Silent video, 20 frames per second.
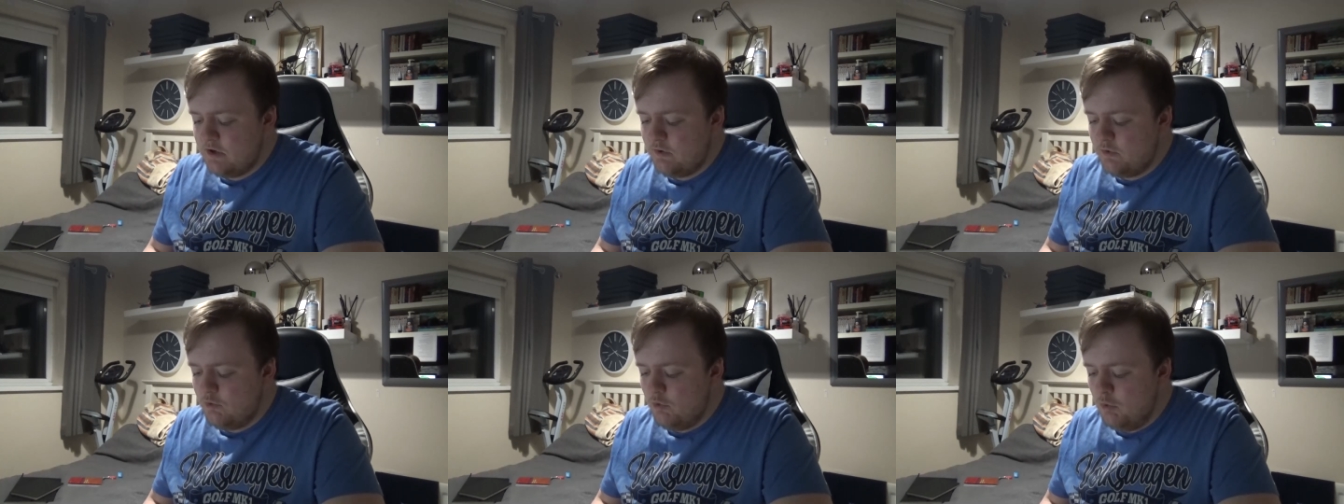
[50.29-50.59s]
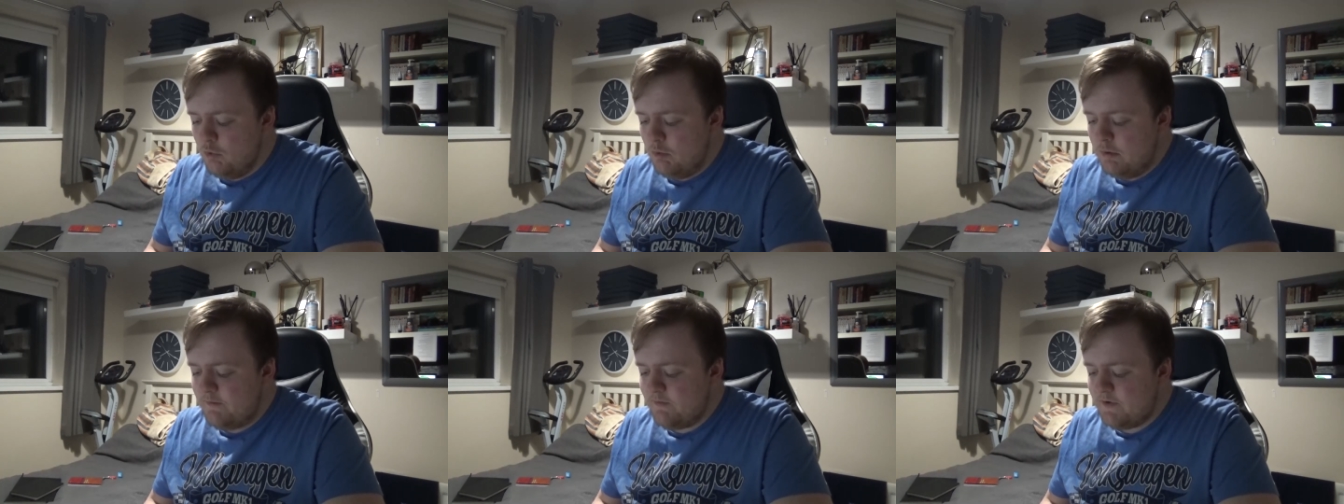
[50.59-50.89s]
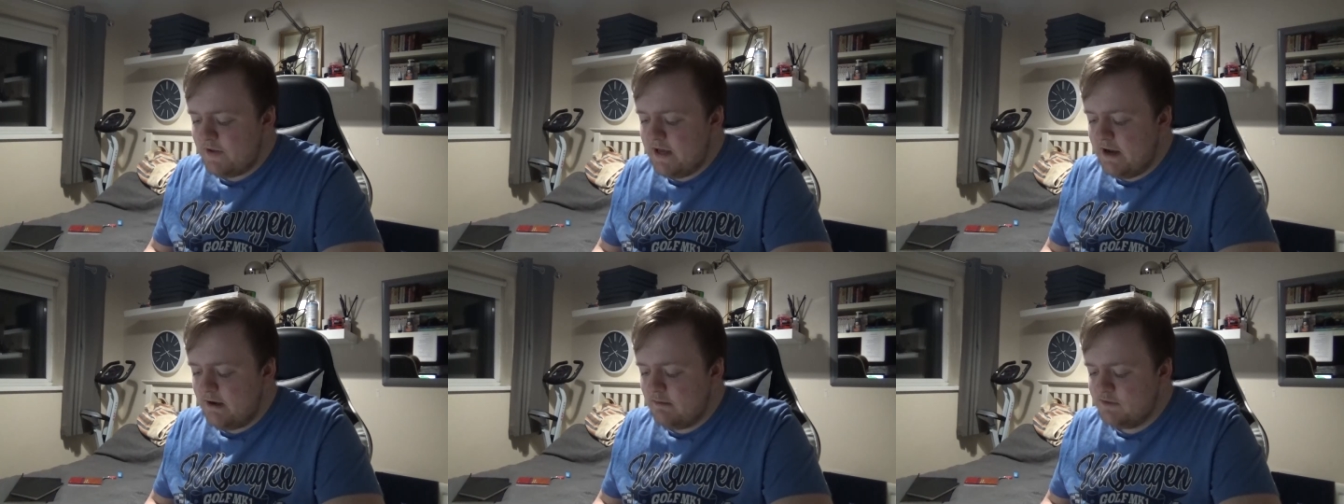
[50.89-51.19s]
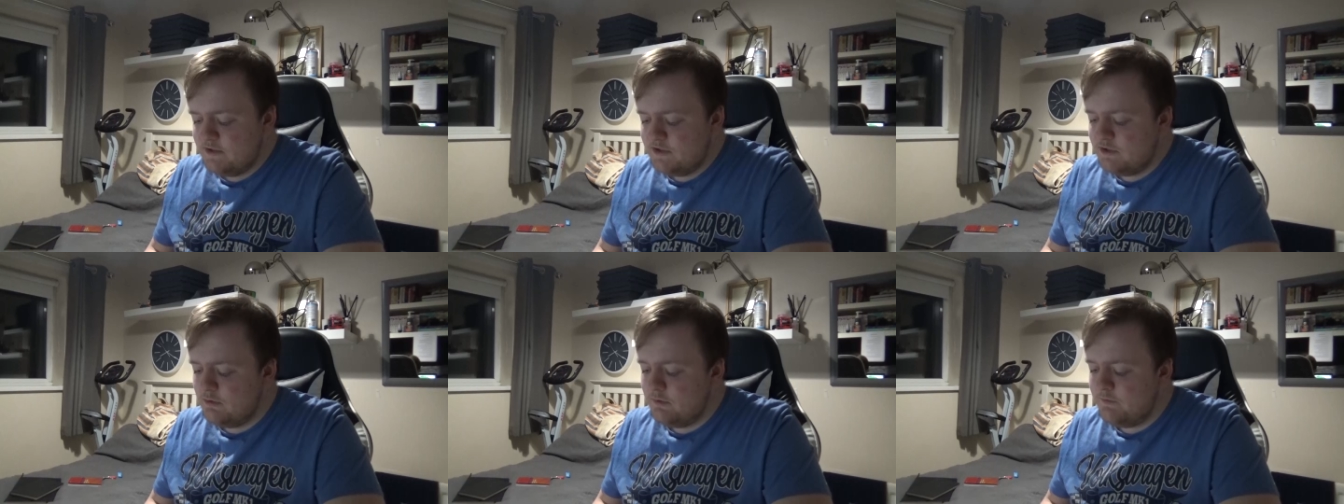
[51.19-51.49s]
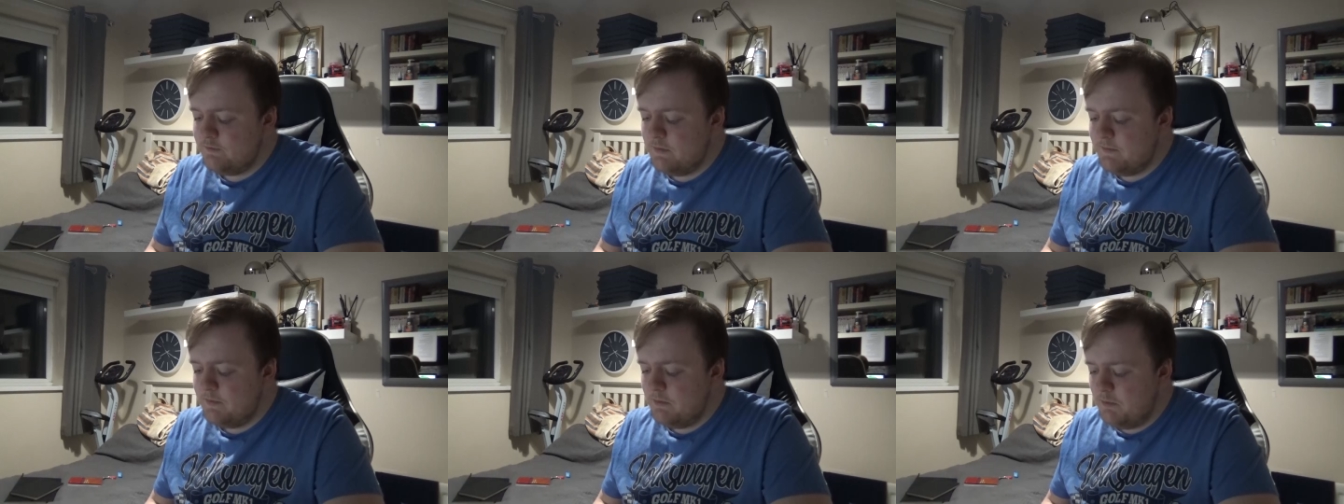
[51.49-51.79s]
nor of counsel
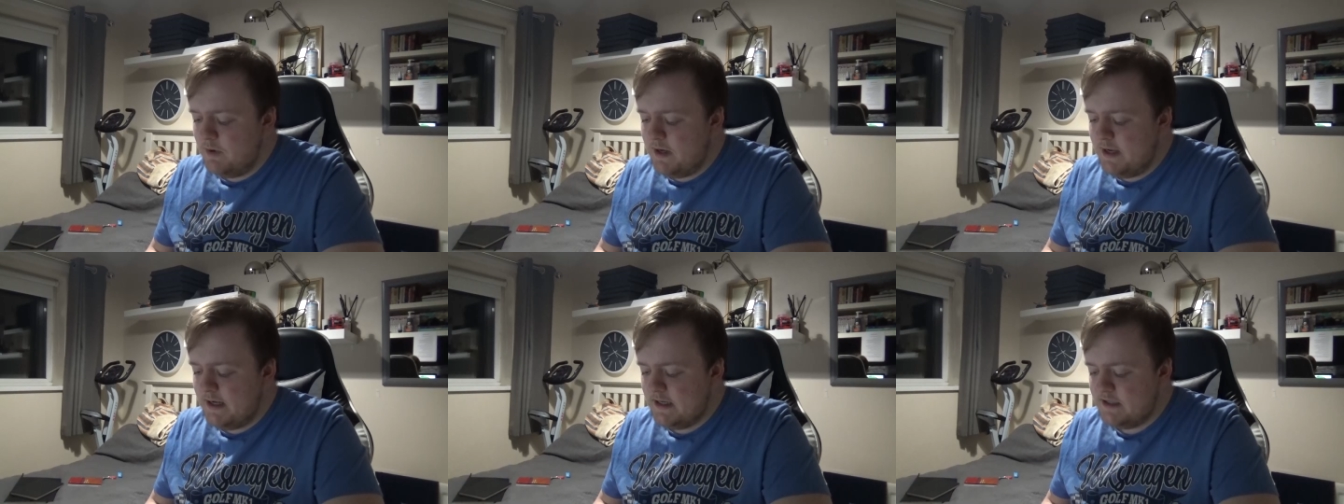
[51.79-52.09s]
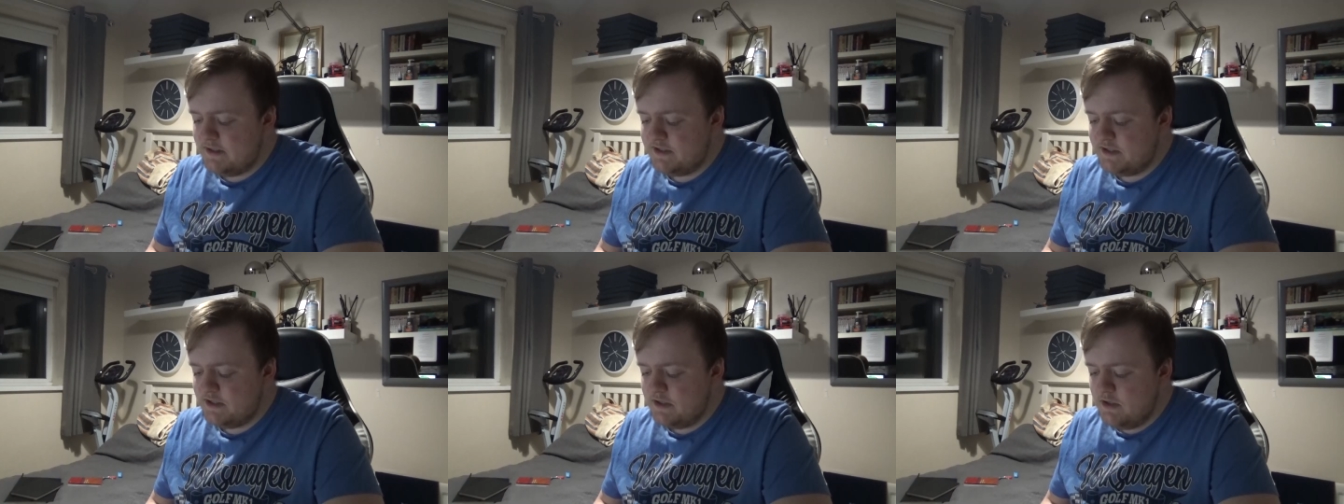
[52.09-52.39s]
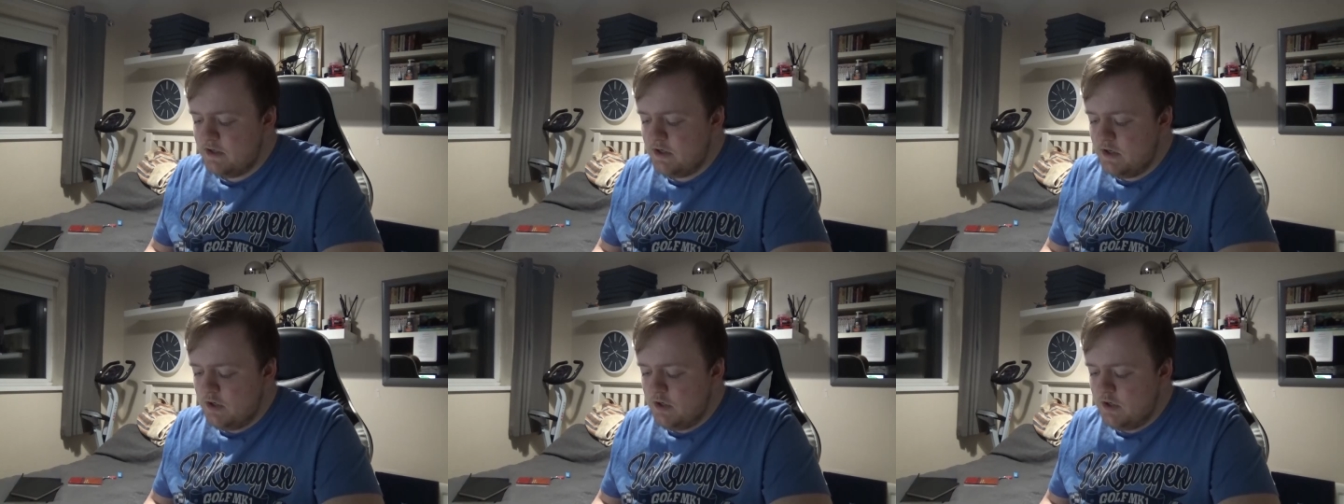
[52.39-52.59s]
from the wise,